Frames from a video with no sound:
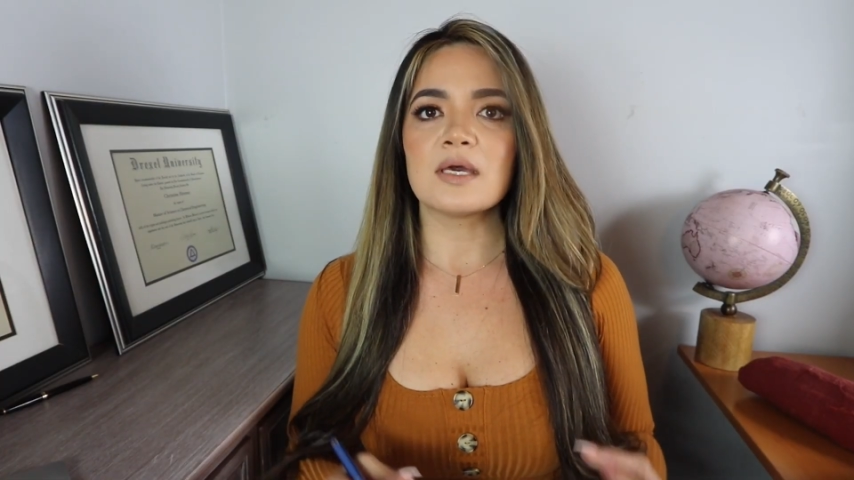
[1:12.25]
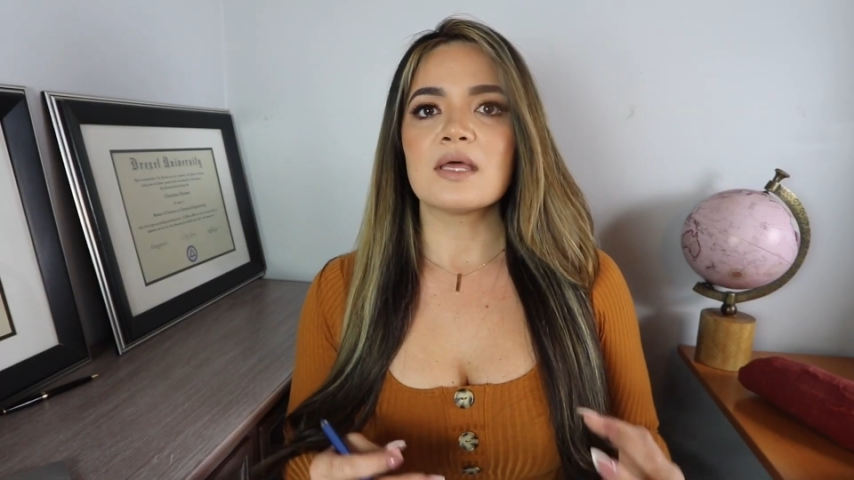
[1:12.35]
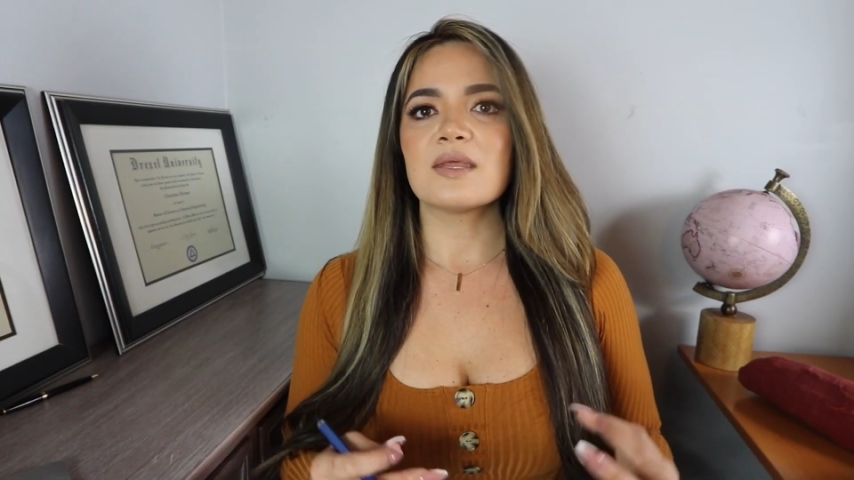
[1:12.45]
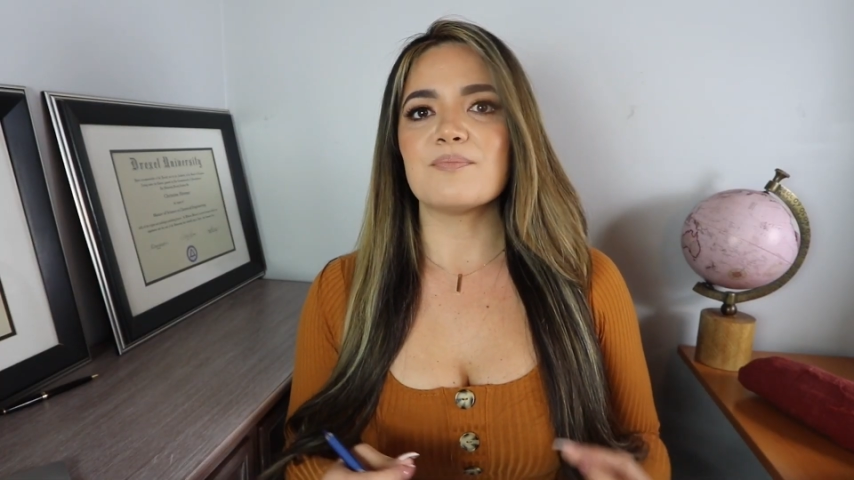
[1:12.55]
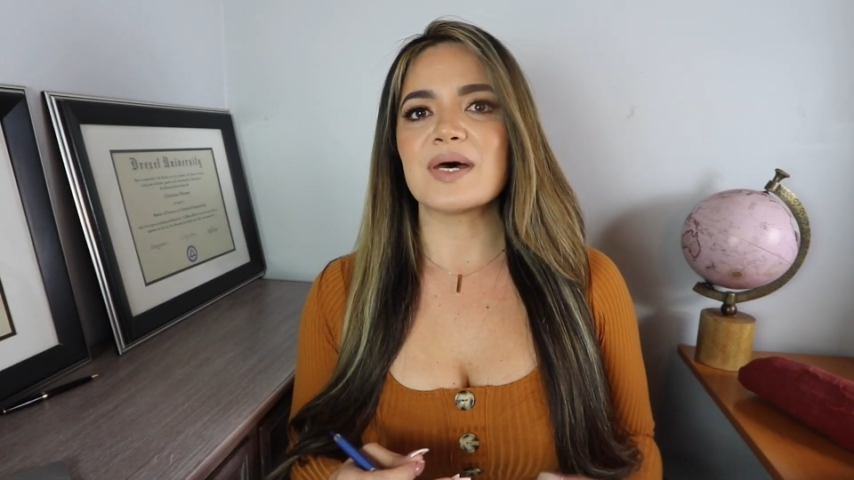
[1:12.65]

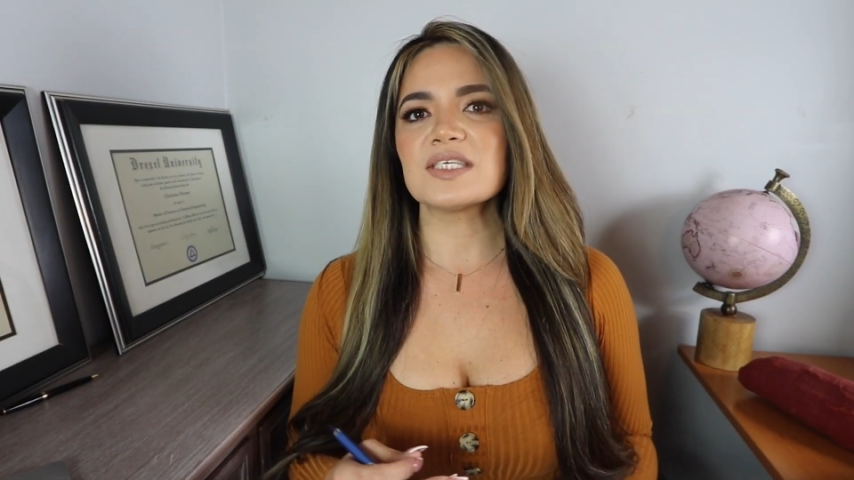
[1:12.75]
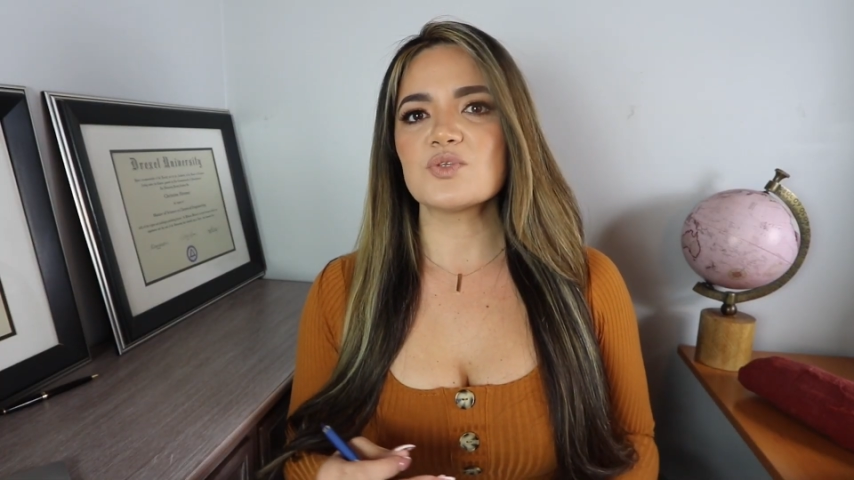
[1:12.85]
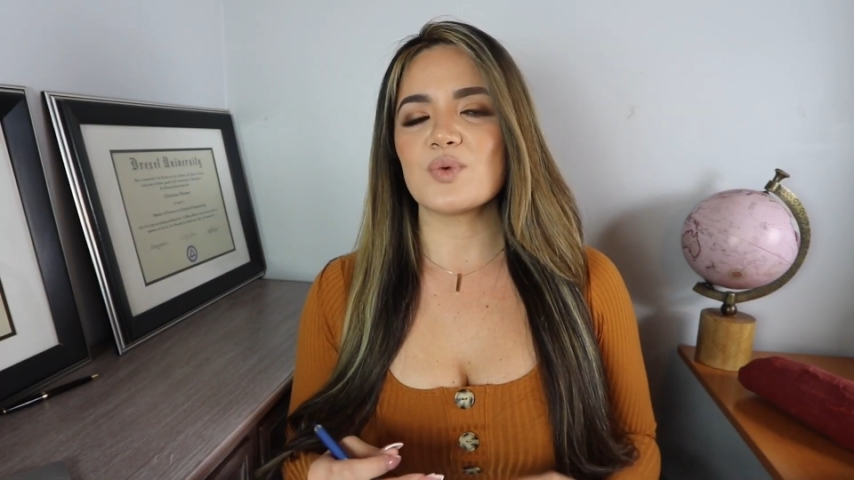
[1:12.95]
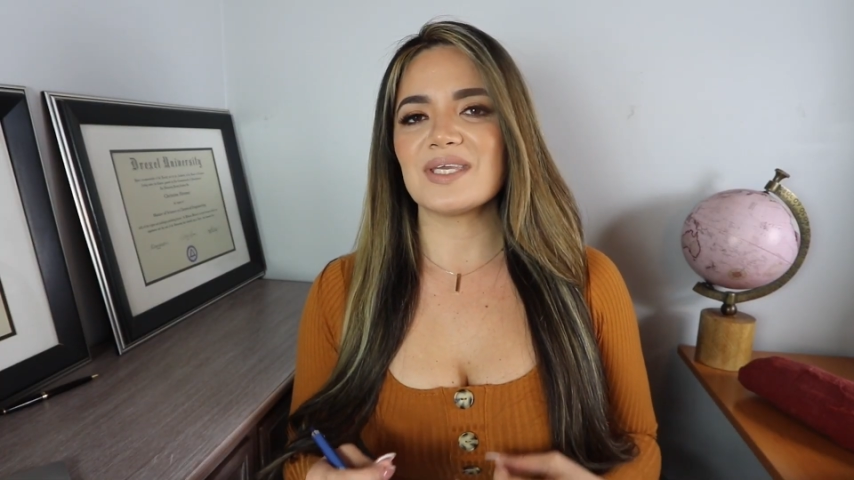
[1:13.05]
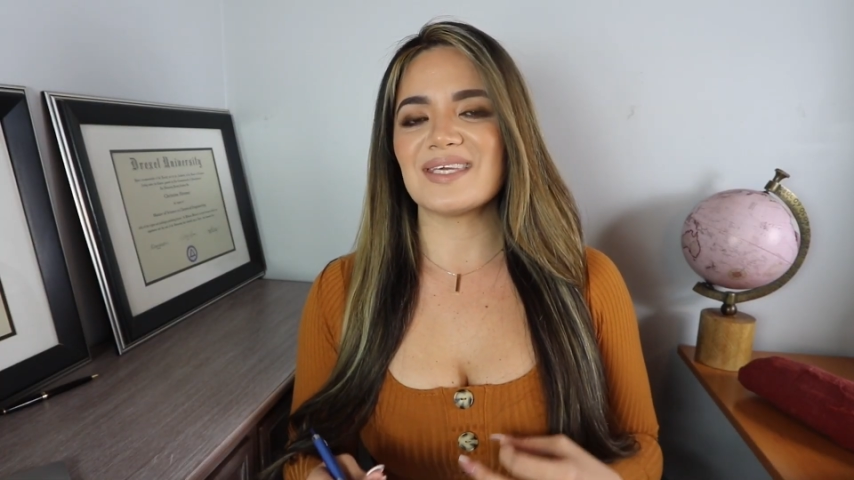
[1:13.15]
The best
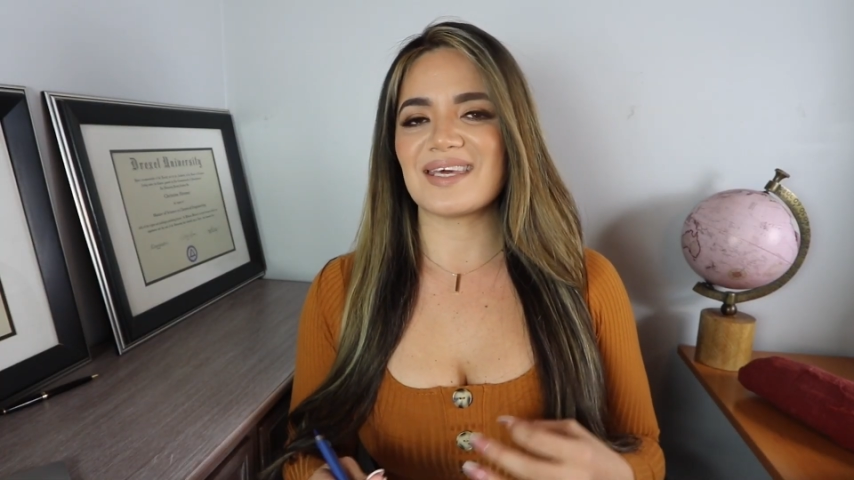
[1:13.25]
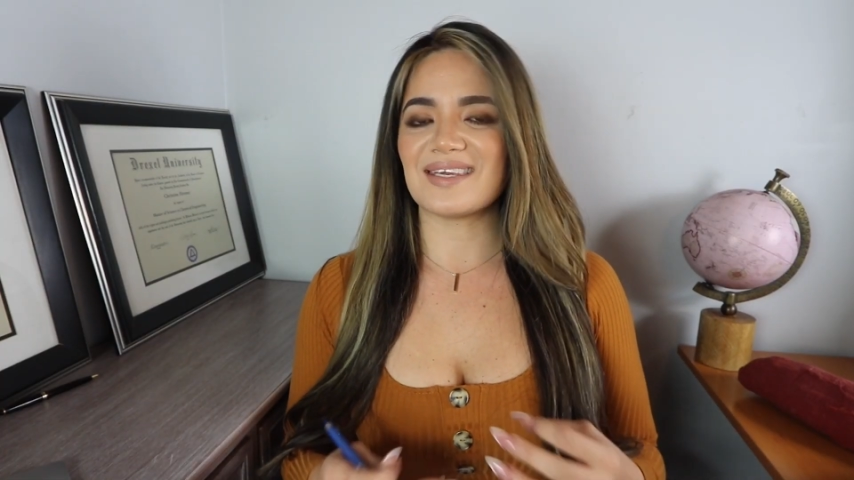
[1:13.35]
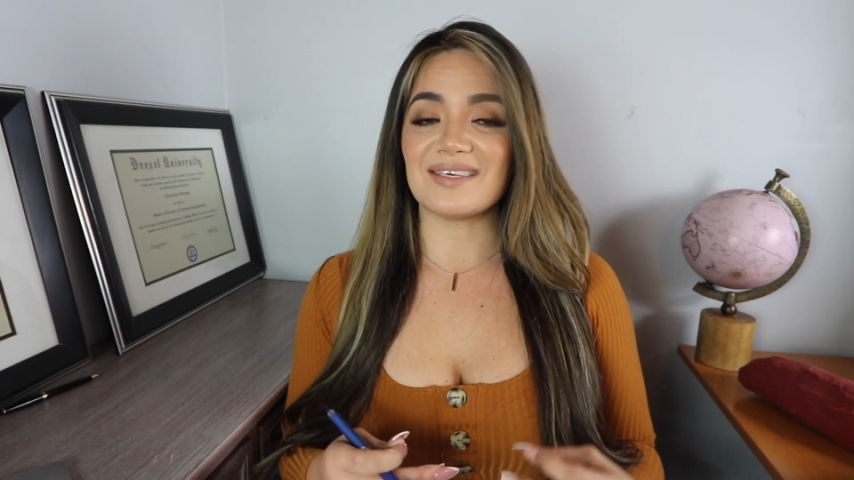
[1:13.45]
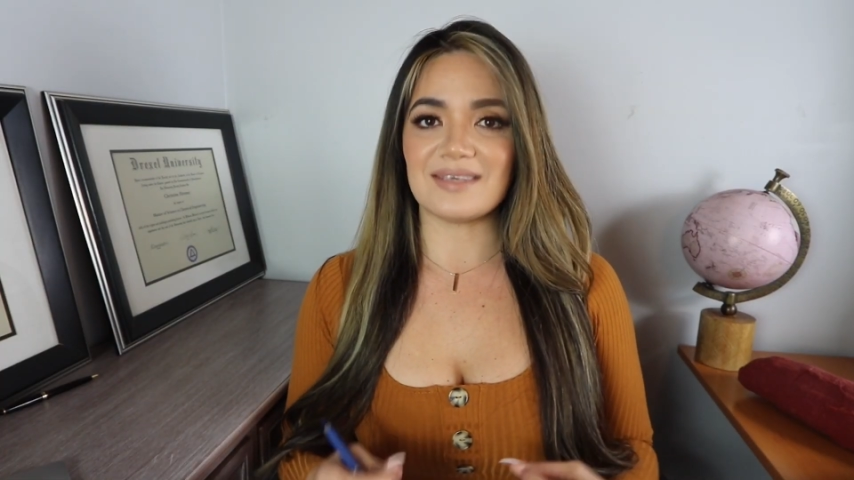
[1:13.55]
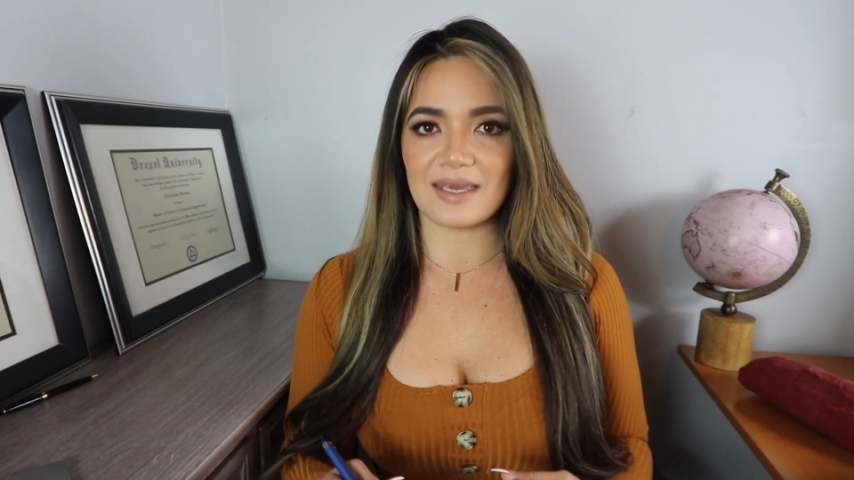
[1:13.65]
way to get a
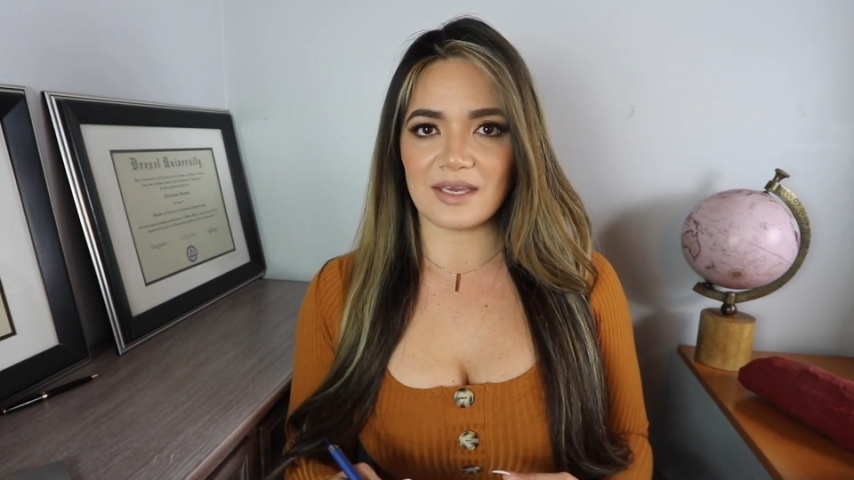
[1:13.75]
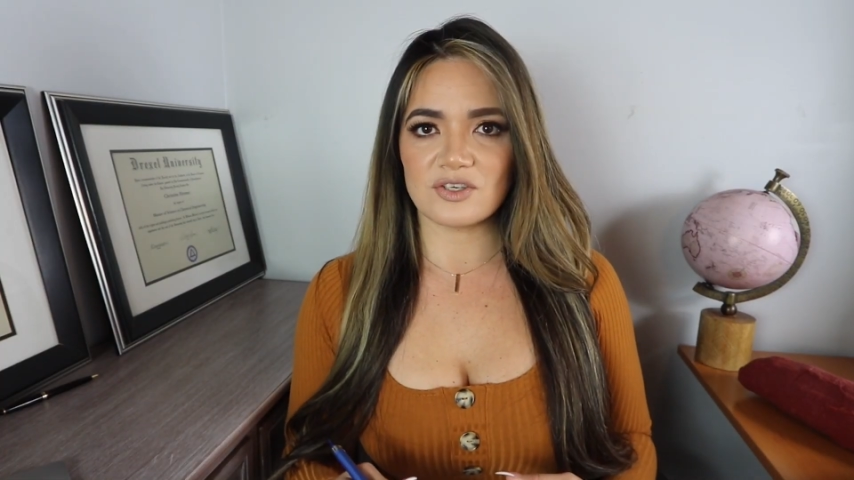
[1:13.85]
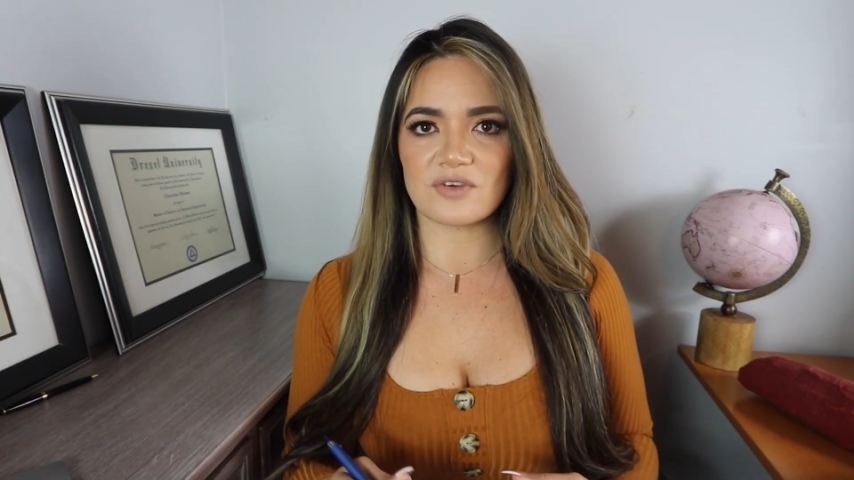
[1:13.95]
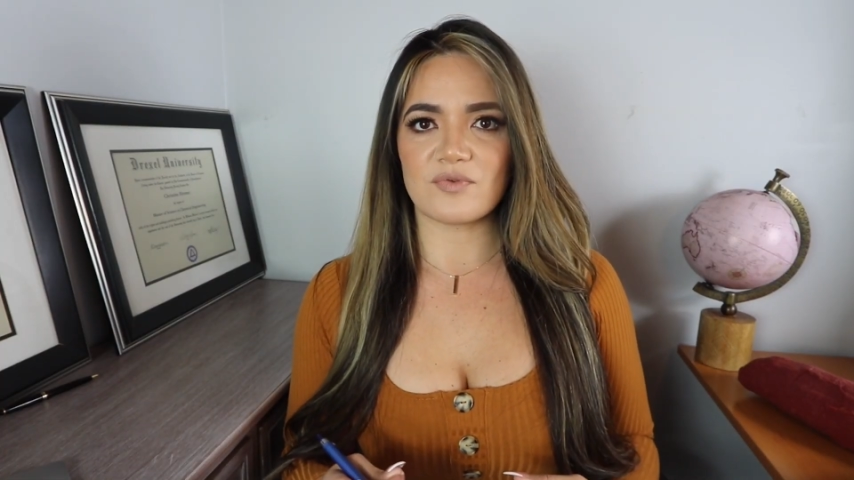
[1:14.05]
gauge of